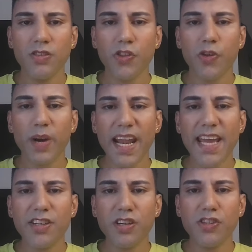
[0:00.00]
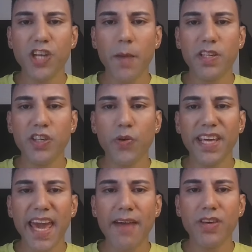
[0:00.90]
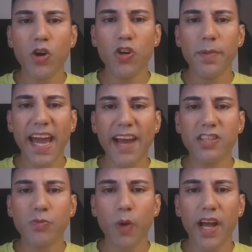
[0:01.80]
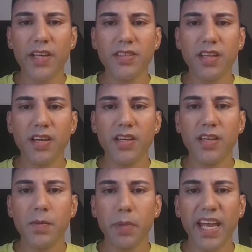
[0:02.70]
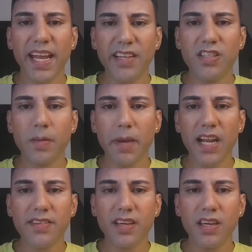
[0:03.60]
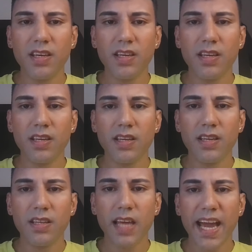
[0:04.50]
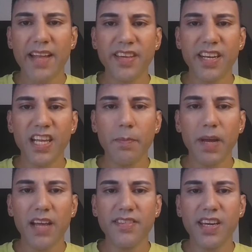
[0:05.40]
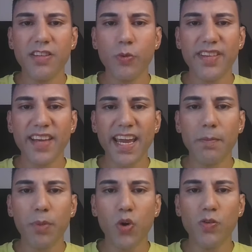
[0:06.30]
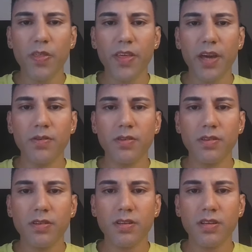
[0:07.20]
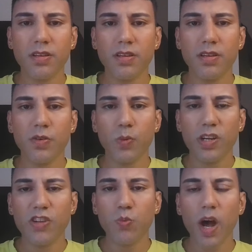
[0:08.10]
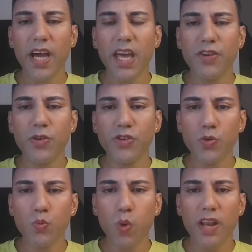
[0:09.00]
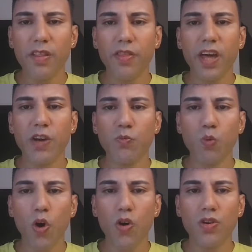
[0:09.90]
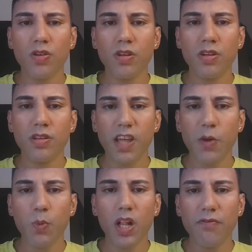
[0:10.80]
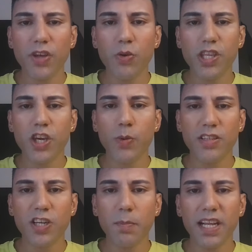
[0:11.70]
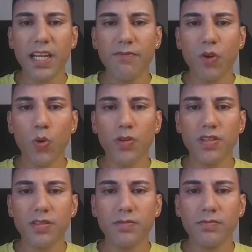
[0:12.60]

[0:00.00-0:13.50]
So the relationship is only ever going to be characterized by instability and an inability to retain a bond with you. Which is why, if you do one thing wrong, they will view you as completely flawed.